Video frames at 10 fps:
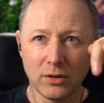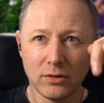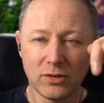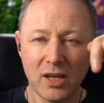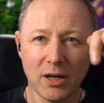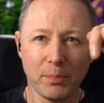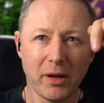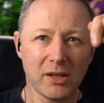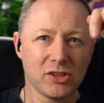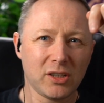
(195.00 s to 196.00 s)
take a
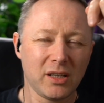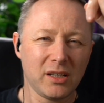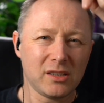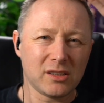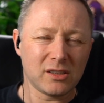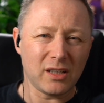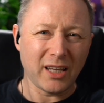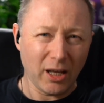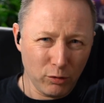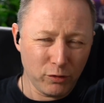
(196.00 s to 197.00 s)
picture of his
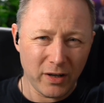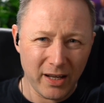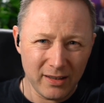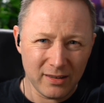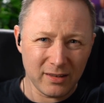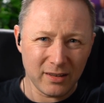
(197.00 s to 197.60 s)
girlfriend,